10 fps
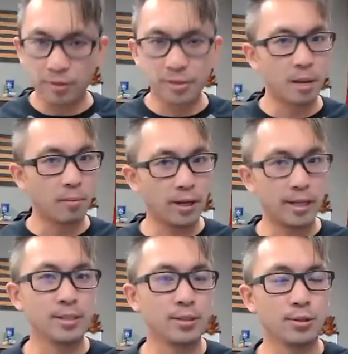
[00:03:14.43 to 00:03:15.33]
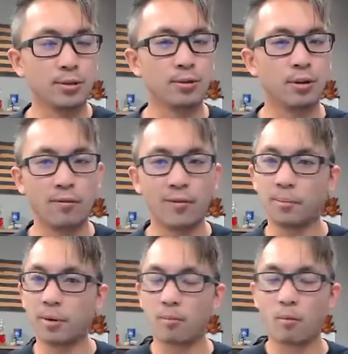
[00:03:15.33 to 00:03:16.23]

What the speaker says: the summer into November,